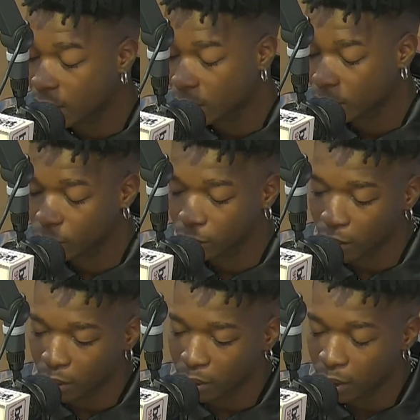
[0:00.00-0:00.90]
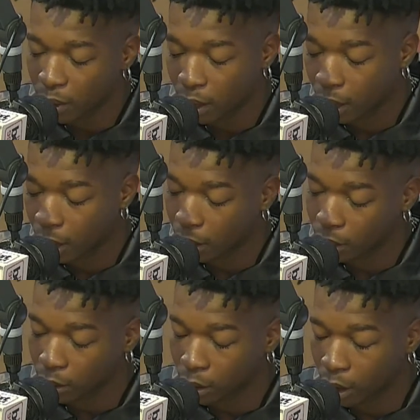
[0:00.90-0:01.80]
Your
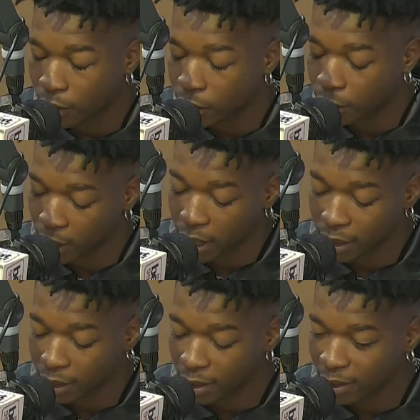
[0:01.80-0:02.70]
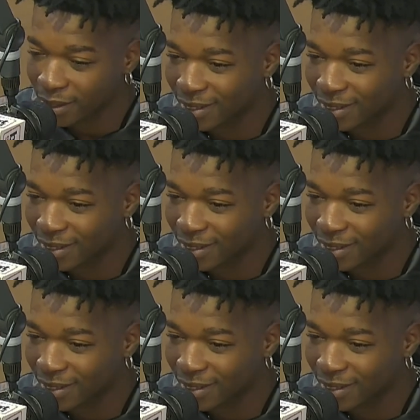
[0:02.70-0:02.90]
love is crazy.